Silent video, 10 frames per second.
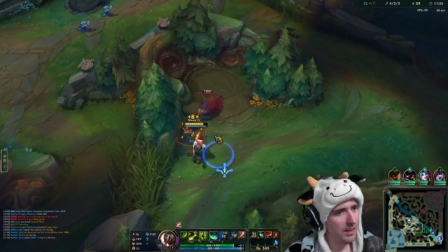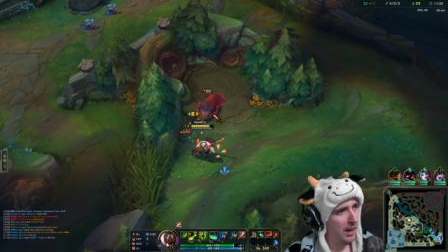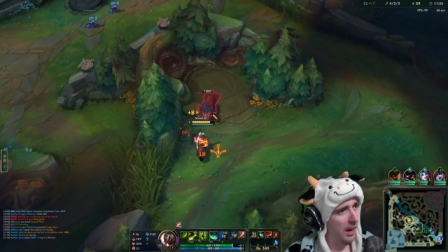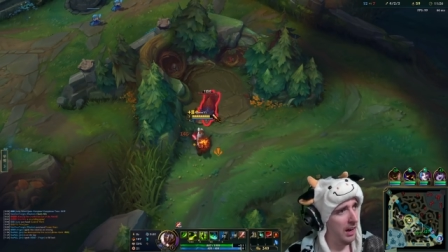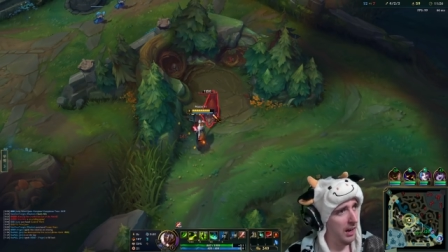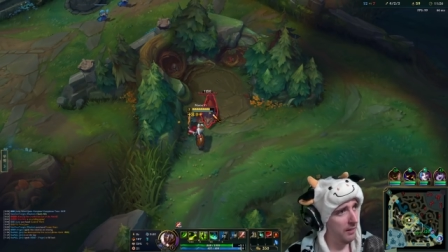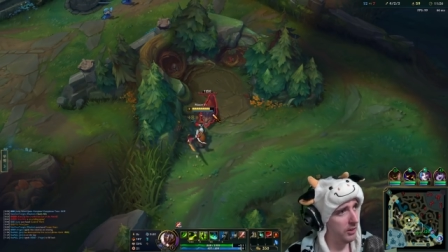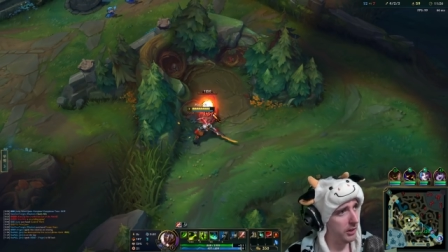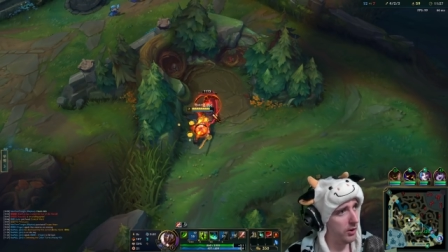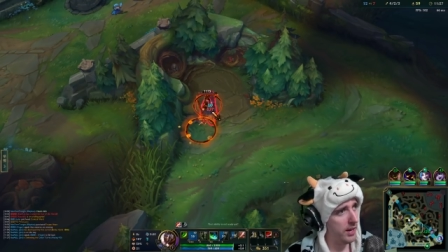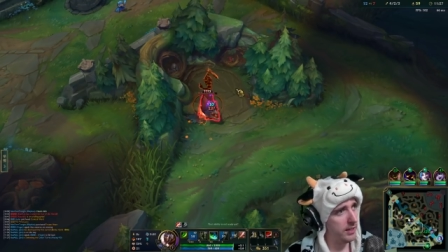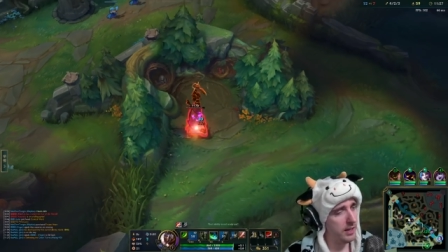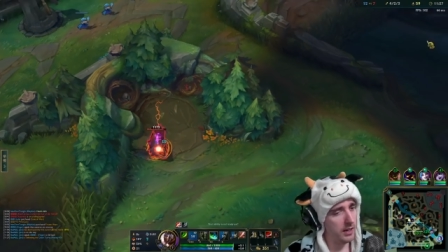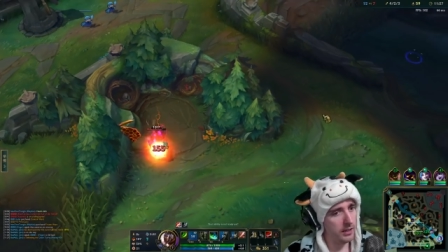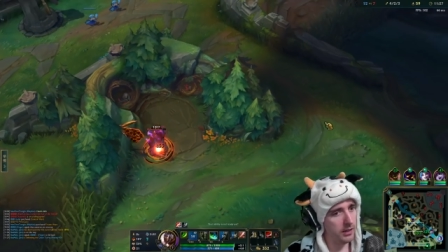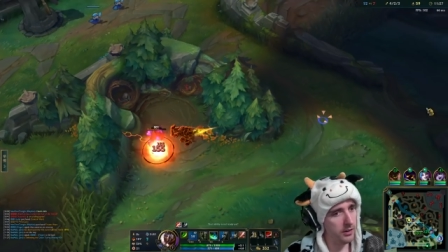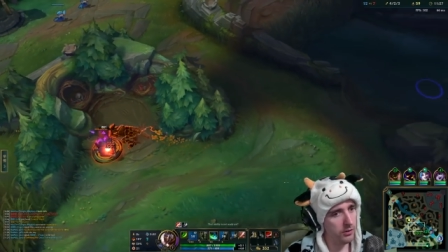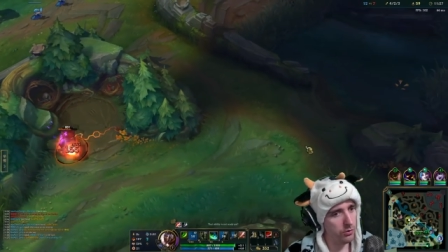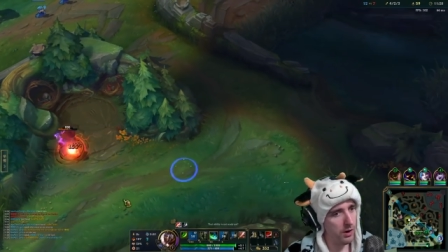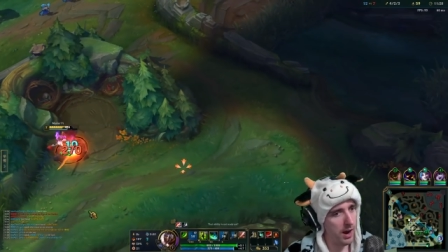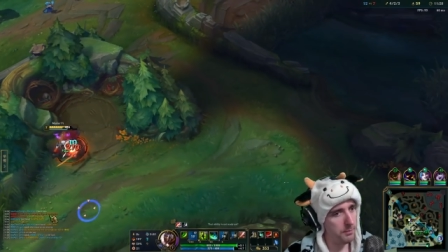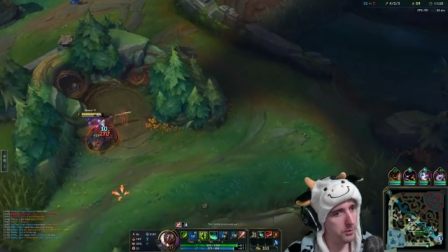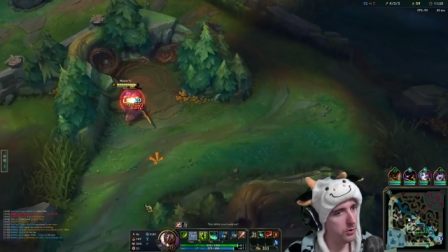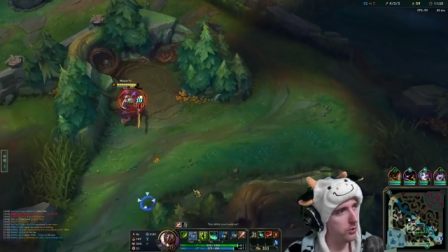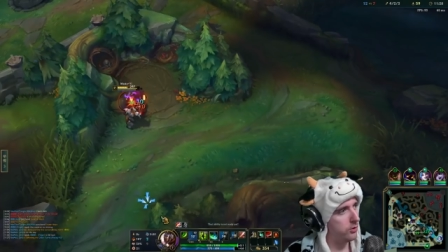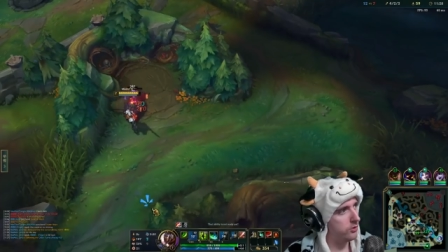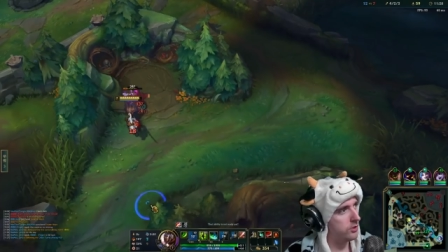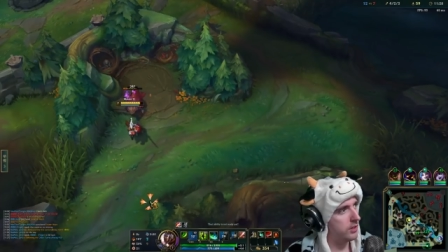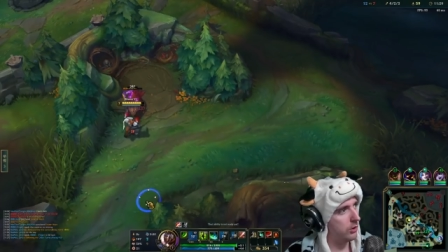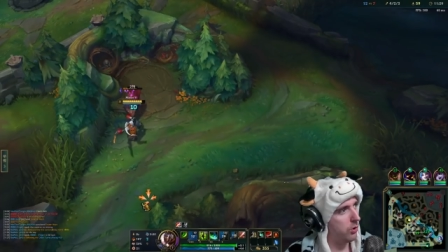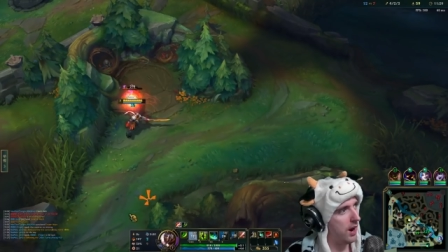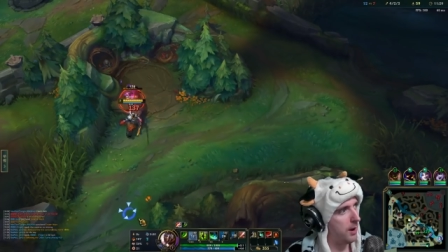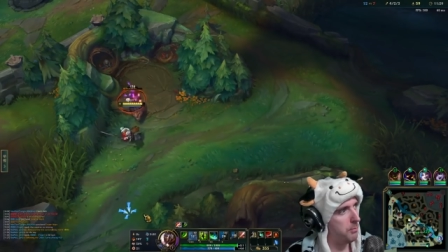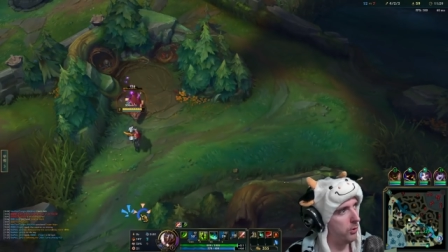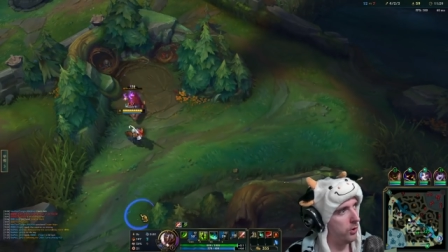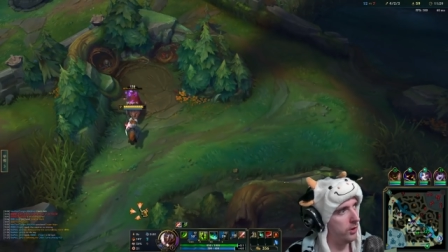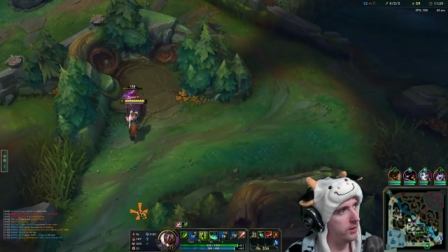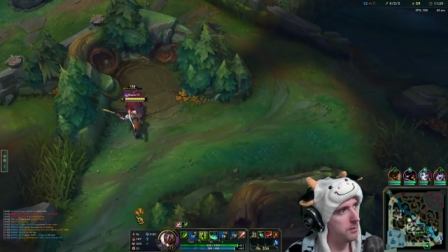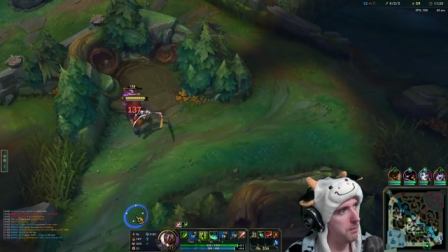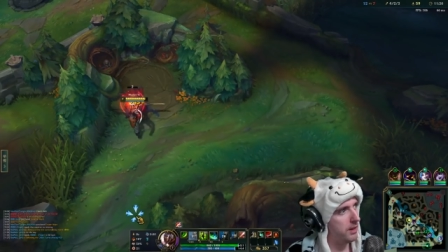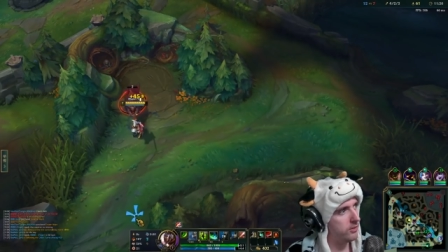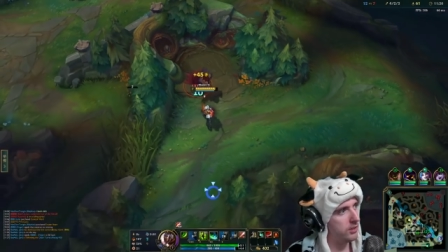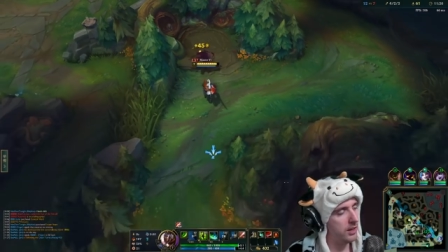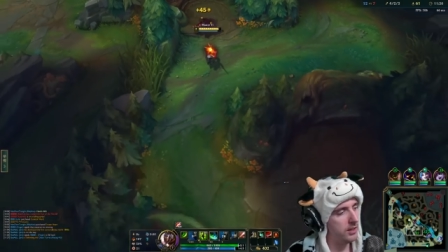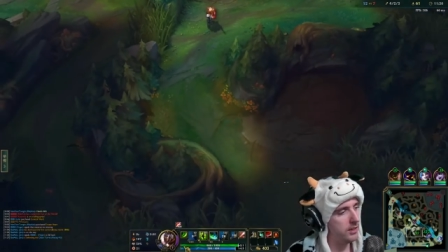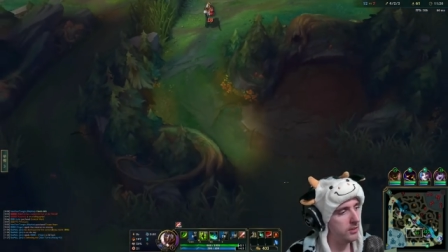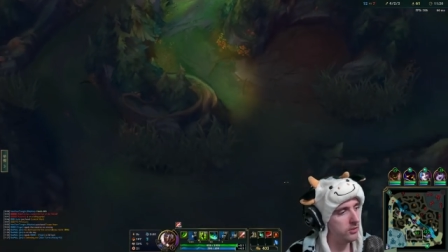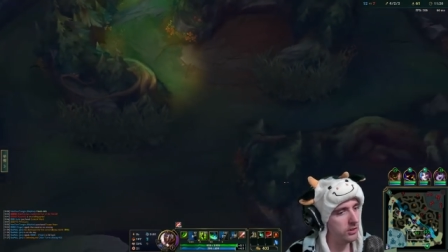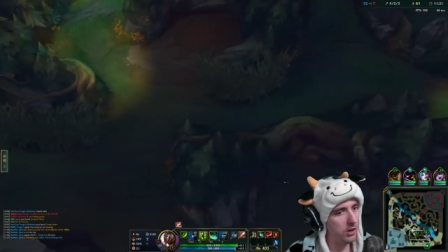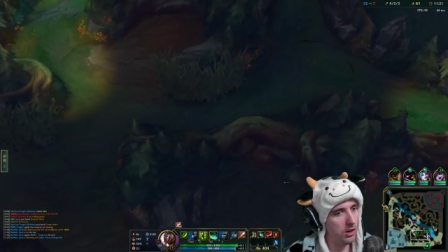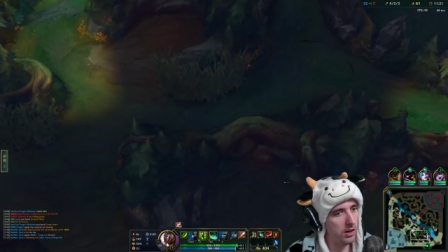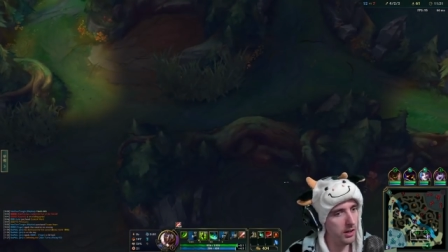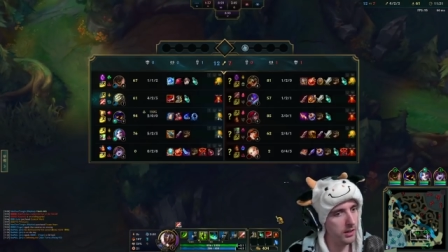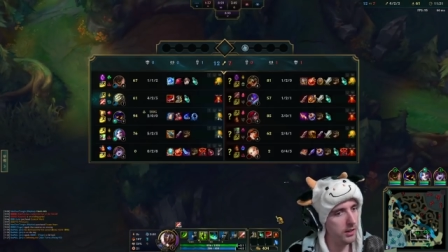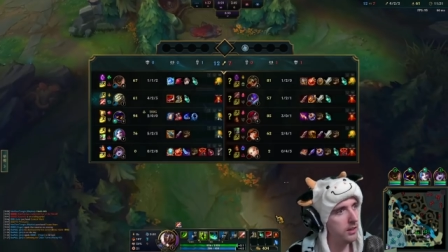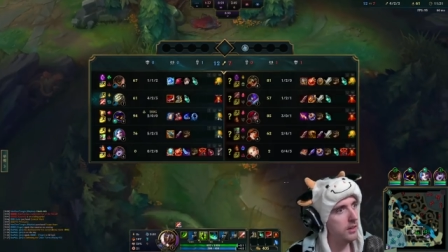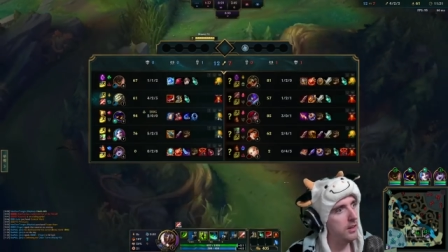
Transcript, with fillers: uh, I'm going to go ahead and uh, clear these raptors. The crab on the bot side is gone.